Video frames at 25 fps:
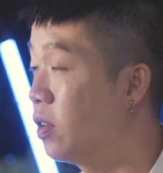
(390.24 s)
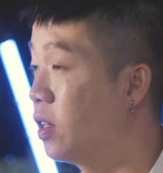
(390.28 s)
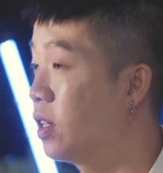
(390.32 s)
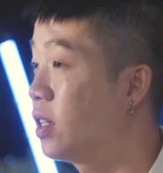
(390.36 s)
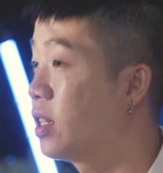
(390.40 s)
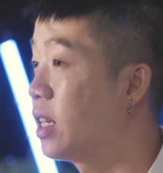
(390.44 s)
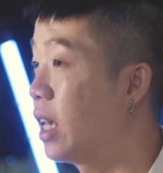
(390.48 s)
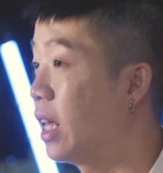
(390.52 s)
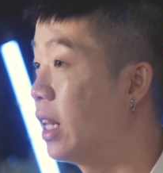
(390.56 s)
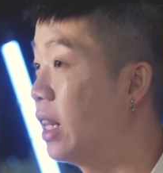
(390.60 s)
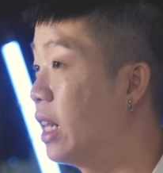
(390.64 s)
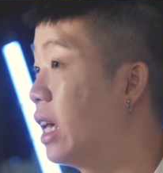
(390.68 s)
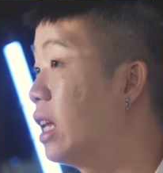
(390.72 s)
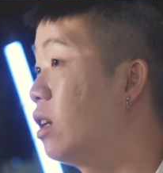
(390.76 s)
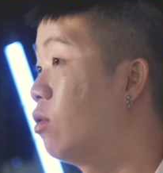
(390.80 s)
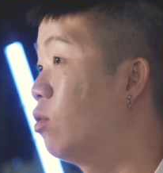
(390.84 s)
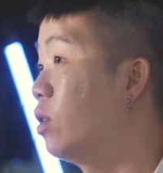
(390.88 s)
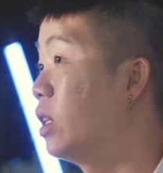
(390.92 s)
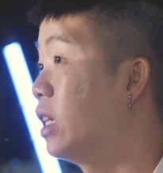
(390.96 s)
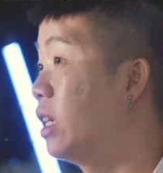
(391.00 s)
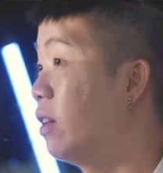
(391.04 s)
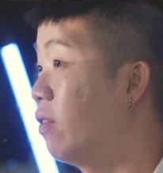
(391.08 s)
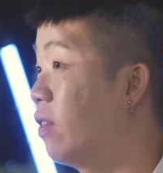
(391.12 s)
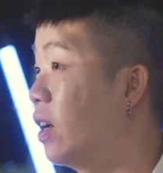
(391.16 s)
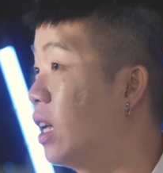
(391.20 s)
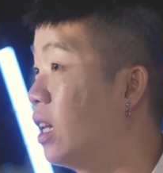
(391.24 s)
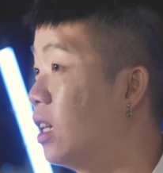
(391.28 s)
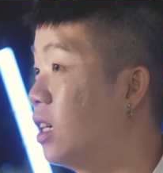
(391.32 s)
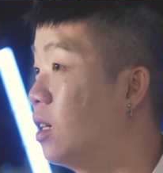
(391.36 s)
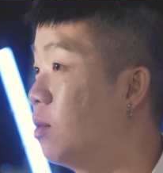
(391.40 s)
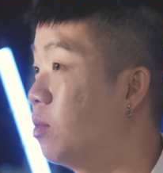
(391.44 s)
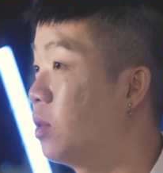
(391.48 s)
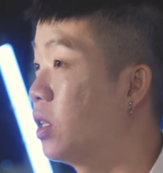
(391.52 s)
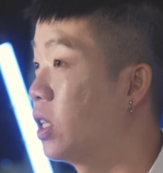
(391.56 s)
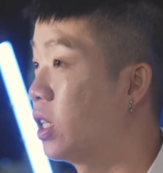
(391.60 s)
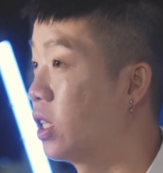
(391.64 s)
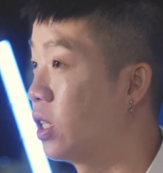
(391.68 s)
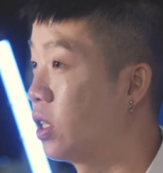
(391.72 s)
first and then we
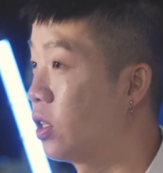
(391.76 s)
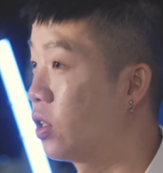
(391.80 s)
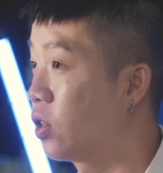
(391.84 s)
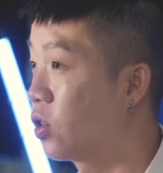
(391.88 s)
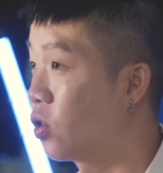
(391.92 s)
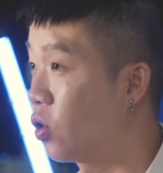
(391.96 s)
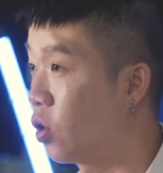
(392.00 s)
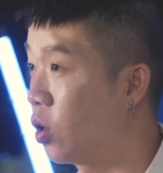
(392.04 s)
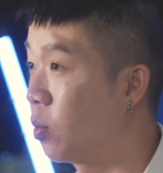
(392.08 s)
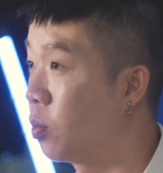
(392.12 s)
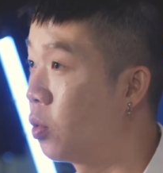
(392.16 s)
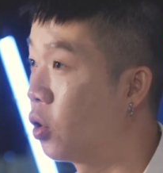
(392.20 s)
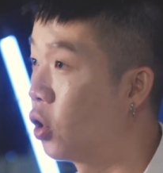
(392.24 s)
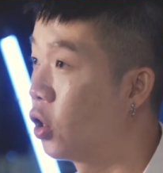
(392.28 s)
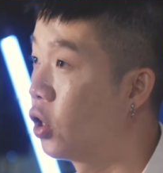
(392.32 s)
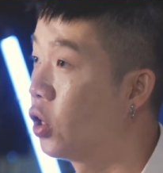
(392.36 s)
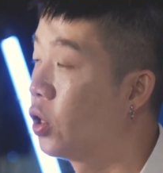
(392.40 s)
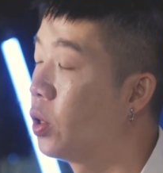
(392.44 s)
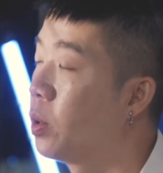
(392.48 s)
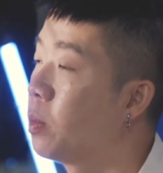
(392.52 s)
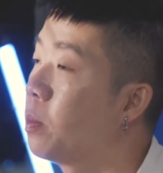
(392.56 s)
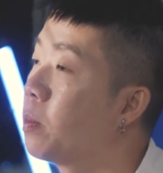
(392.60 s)
develop the storyboard.